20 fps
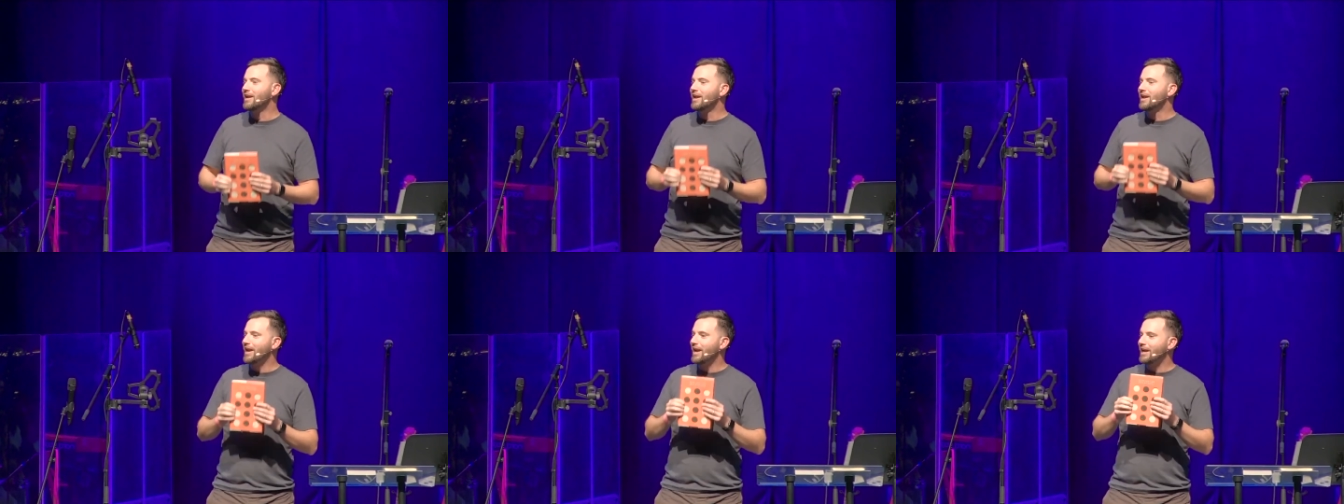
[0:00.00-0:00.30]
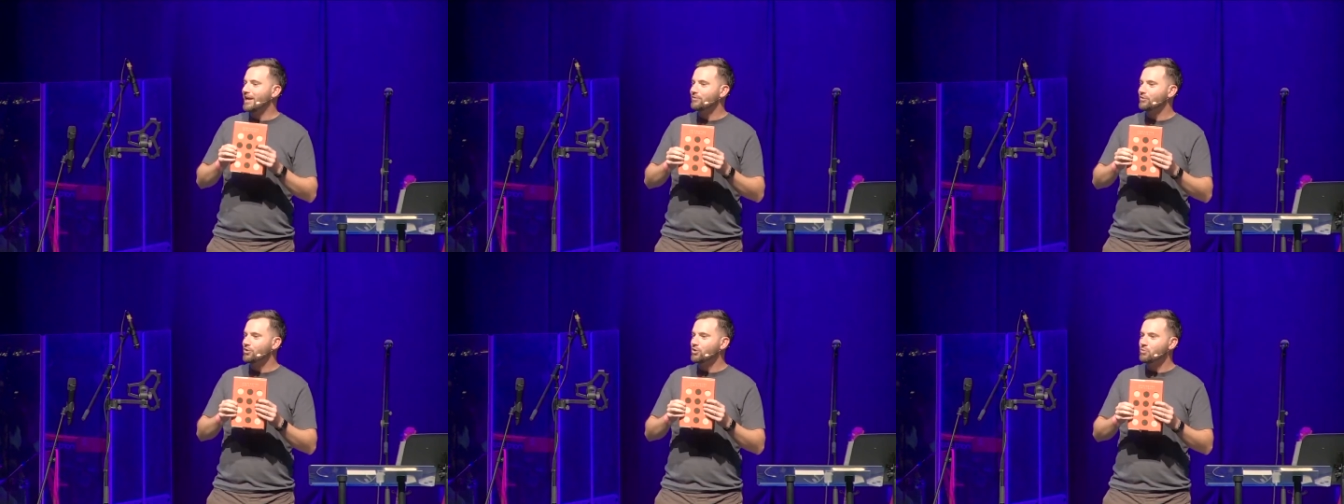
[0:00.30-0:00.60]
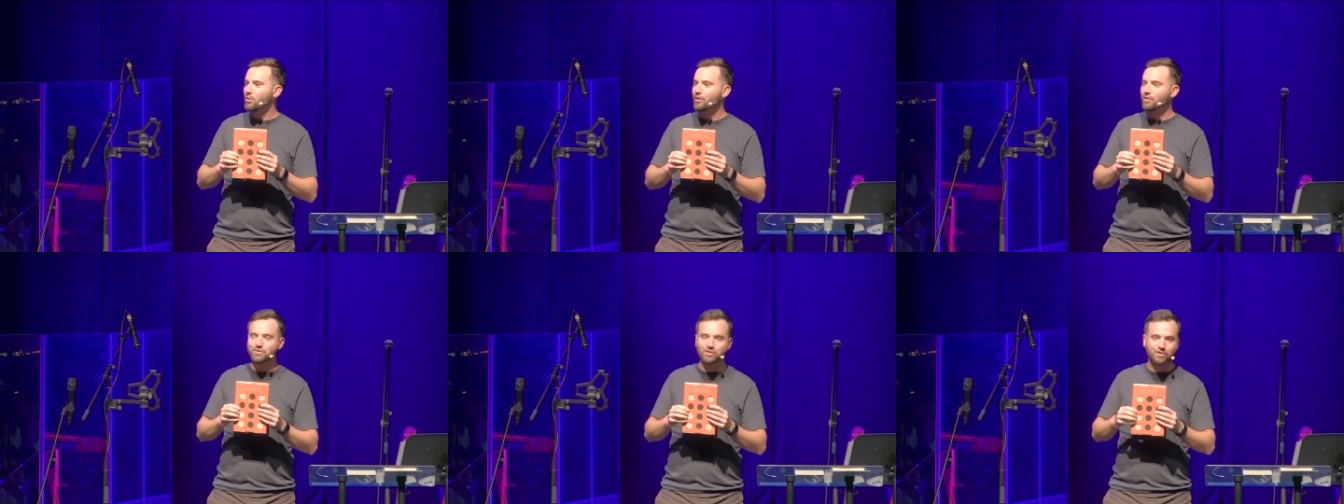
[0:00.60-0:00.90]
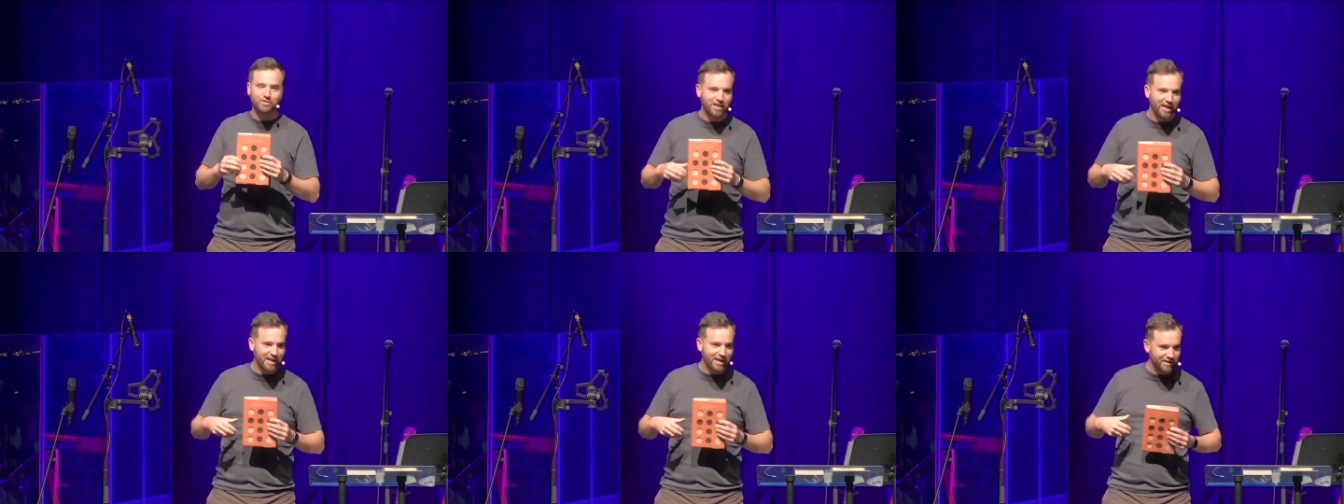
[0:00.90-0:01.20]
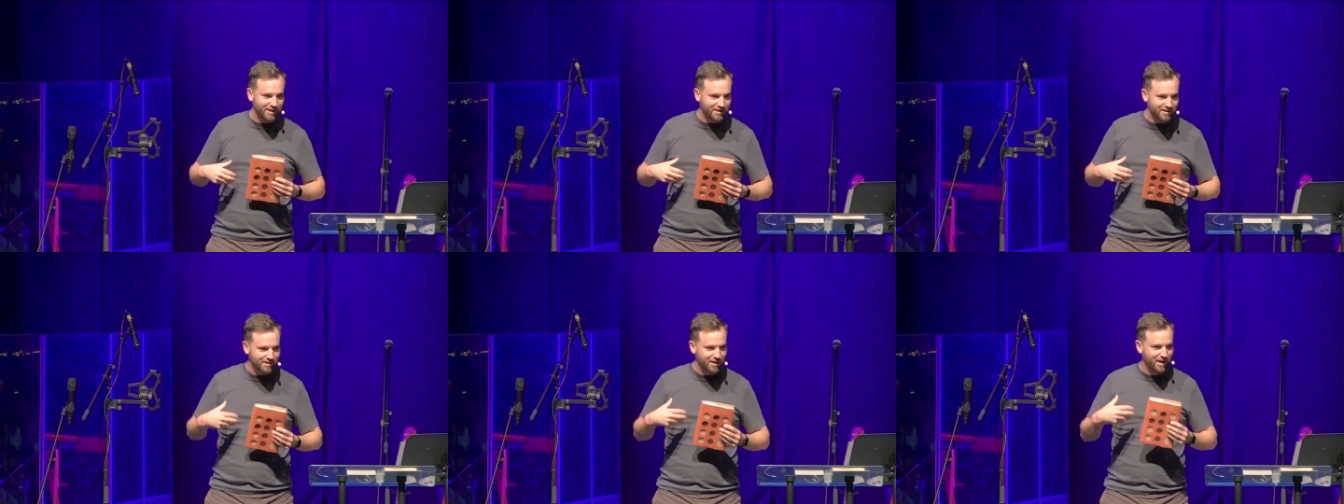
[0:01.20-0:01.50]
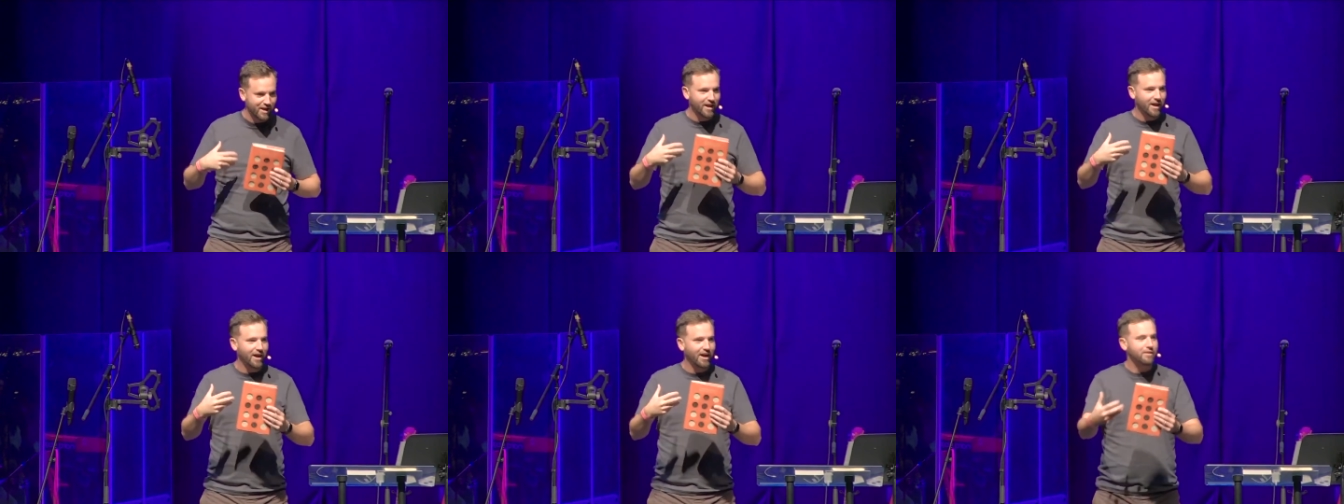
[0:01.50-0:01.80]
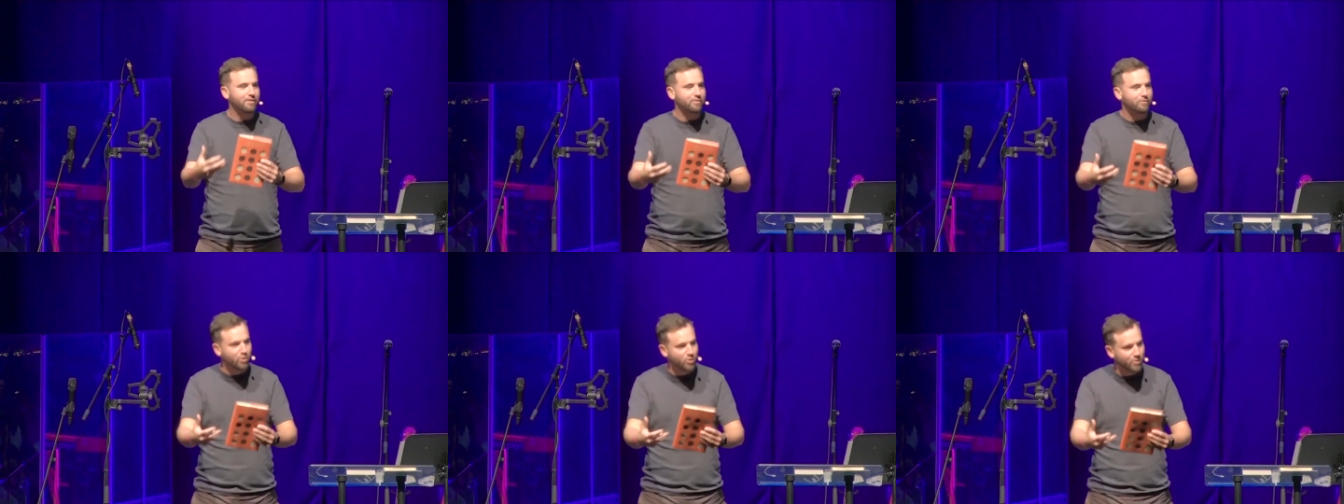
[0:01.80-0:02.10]
And if you want to take this uh,
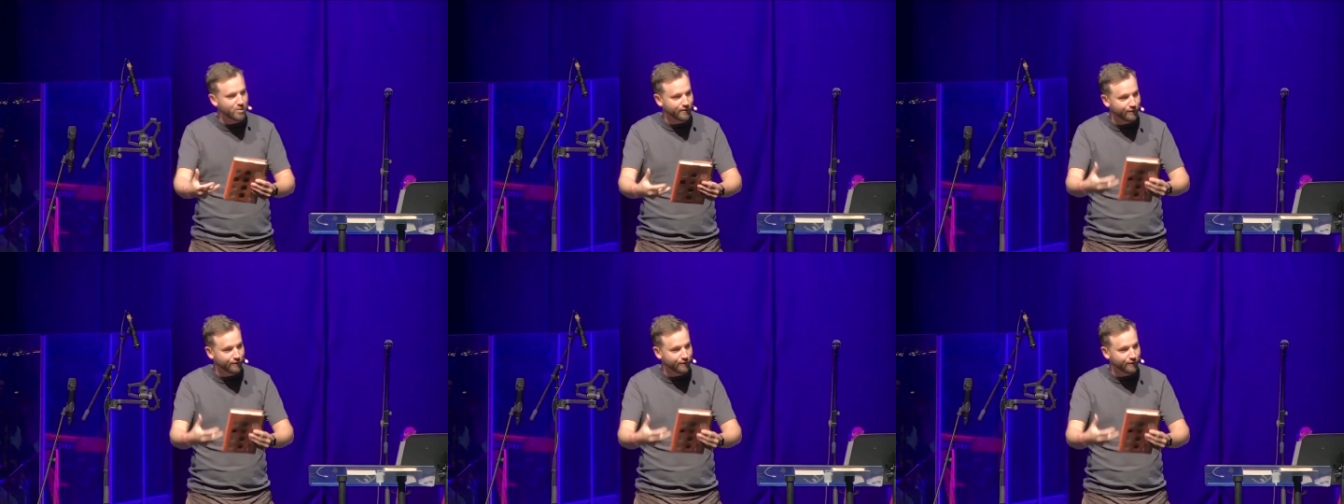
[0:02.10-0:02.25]
through with